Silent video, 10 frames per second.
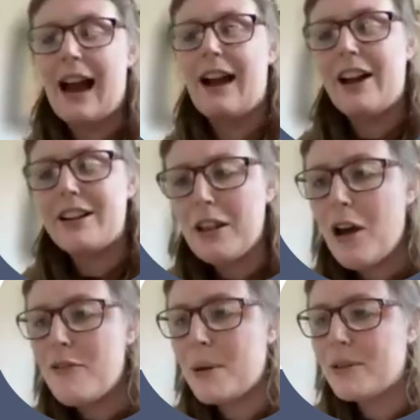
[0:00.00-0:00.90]
I've had a
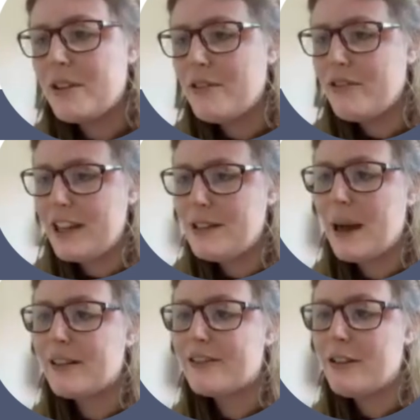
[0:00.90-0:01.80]
lot of positive
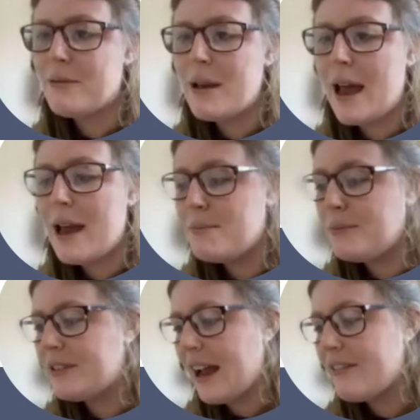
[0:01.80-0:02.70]
feedback from
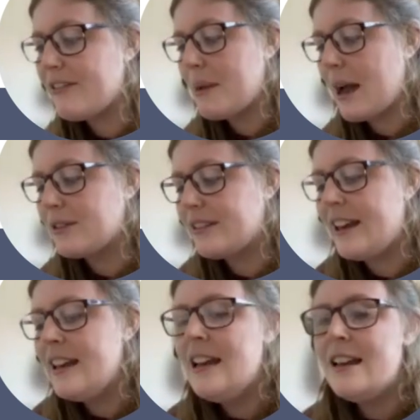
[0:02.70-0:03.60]
staff about
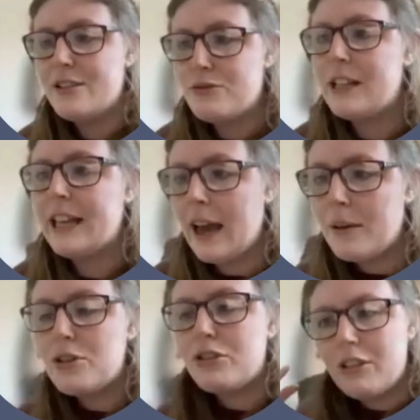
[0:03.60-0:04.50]
it that's really
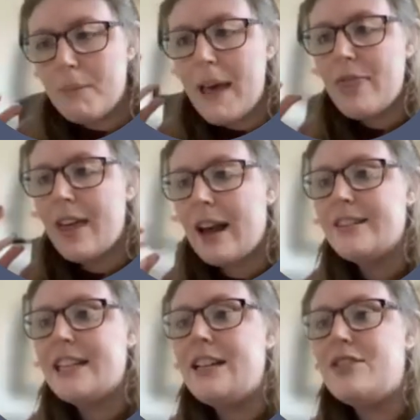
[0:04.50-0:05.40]
helped just cement
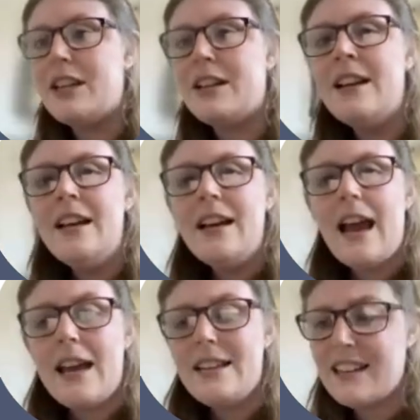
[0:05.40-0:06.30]
that teaching.
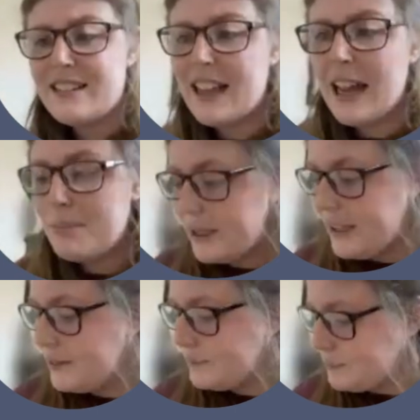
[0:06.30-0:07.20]
Next slide,
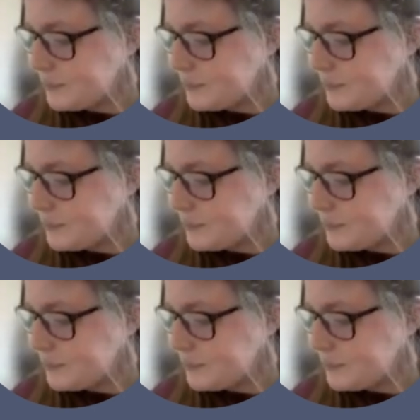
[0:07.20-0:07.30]
please.